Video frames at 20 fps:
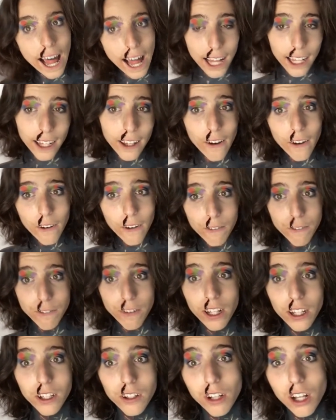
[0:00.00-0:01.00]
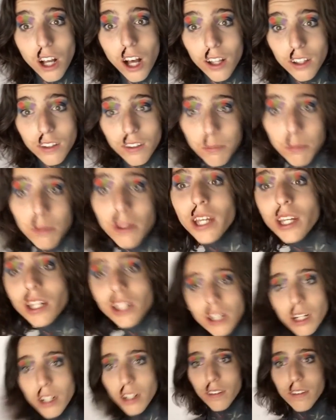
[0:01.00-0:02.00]
Hello, fellow
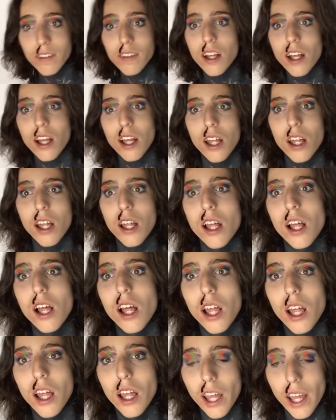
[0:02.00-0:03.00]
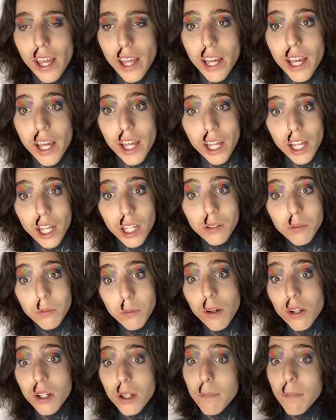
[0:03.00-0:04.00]
cosplayers, and
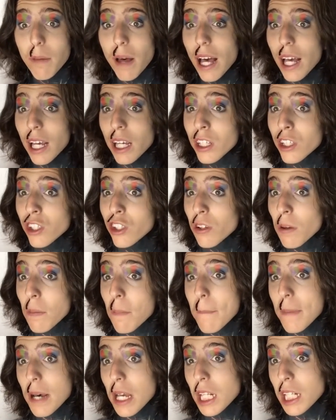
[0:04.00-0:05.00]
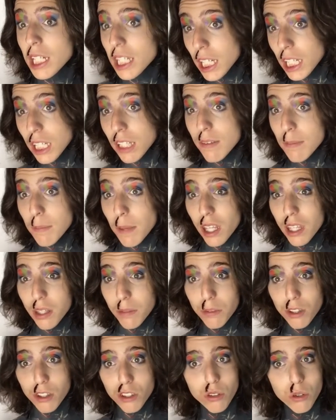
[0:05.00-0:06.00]
welcome back to my next
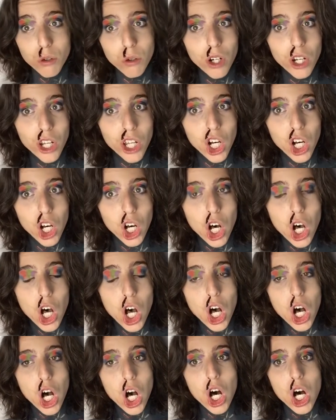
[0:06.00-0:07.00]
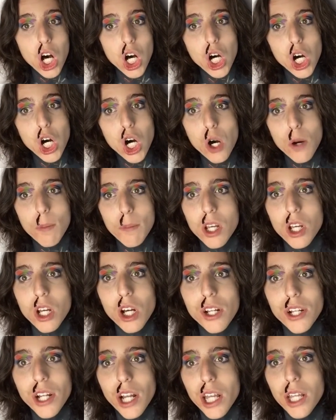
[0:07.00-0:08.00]
makeup tutorial. Oh my
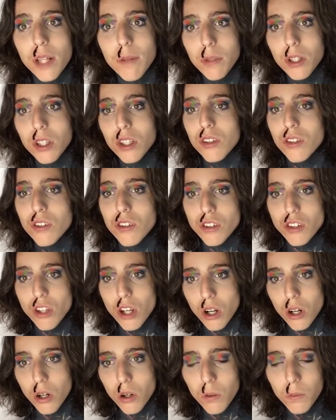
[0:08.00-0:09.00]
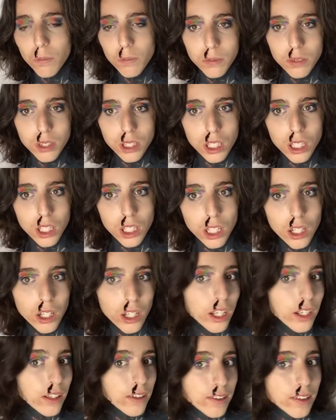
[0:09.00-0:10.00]
god, I am so
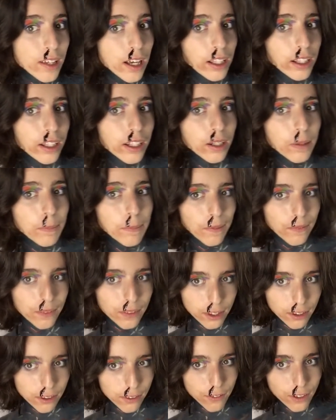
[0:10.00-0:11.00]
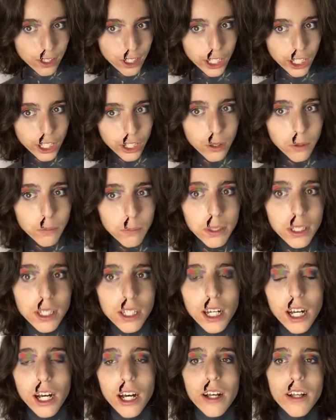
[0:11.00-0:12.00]
excited about this video
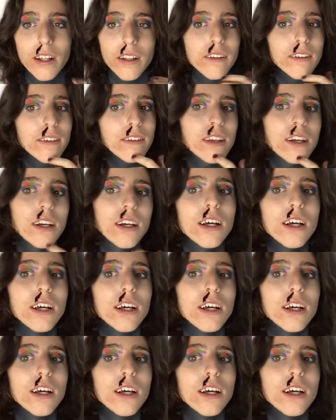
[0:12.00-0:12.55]
because